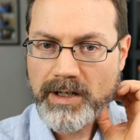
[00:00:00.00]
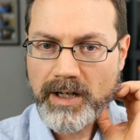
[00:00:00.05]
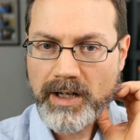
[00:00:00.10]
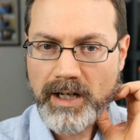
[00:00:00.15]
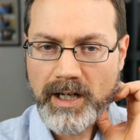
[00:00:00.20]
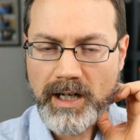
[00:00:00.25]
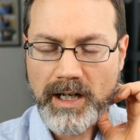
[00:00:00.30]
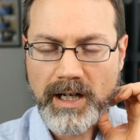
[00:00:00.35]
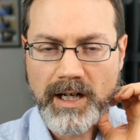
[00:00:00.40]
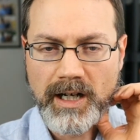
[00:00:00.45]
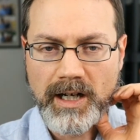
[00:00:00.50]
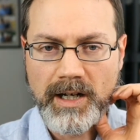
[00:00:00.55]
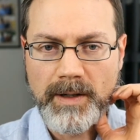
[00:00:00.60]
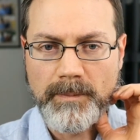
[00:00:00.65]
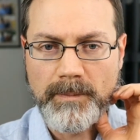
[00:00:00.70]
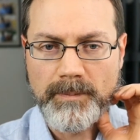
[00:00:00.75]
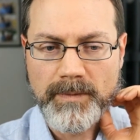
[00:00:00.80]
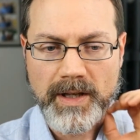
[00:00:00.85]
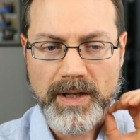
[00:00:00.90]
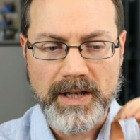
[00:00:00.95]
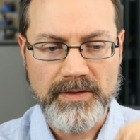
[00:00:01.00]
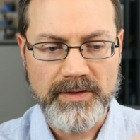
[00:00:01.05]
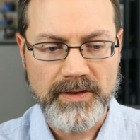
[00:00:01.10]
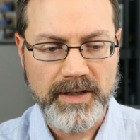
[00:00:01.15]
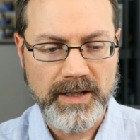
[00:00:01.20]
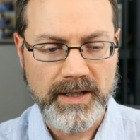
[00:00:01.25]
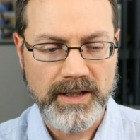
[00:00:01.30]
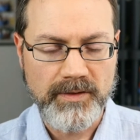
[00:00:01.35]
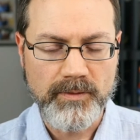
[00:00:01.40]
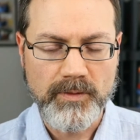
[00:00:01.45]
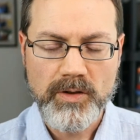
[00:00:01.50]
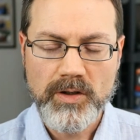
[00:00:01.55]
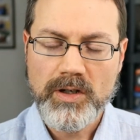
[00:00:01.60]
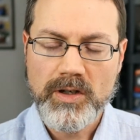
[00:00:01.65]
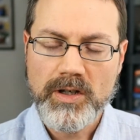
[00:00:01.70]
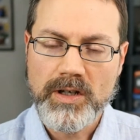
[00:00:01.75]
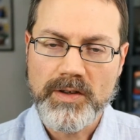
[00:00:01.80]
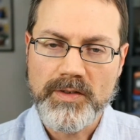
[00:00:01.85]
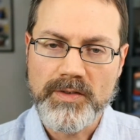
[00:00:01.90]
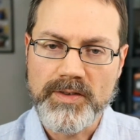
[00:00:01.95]
And then
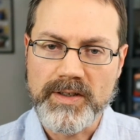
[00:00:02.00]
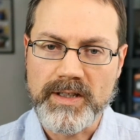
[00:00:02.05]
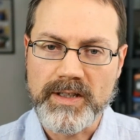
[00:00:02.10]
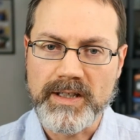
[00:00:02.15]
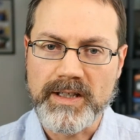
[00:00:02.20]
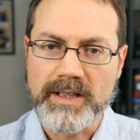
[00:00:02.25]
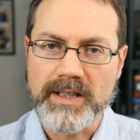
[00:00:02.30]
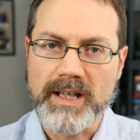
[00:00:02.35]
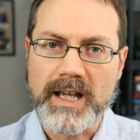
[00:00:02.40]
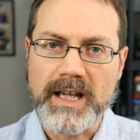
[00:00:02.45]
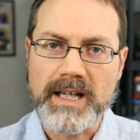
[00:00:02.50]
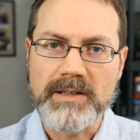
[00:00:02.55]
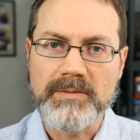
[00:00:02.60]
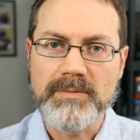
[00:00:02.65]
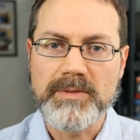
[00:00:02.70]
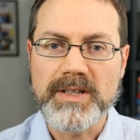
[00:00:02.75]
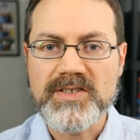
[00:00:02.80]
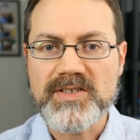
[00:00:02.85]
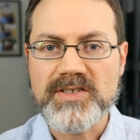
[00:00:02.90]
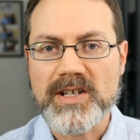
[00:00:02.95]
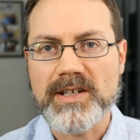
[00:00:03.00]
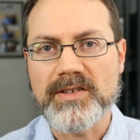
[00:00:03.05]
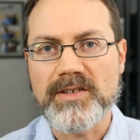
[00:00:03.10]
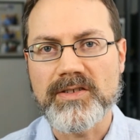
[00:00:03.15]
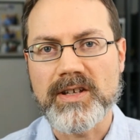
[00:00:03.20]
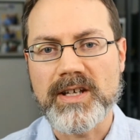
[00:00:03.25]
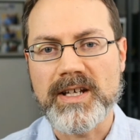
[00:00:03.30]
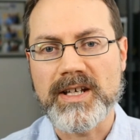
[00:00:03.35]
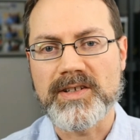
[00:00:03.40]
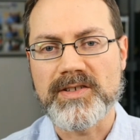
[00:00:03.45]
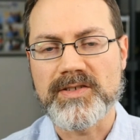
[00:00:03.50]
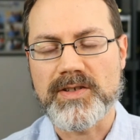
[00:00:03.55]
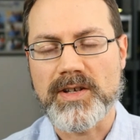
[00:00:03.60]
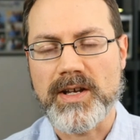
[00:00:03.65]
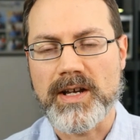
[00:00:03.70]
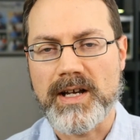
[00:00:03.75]
the AMD side of things,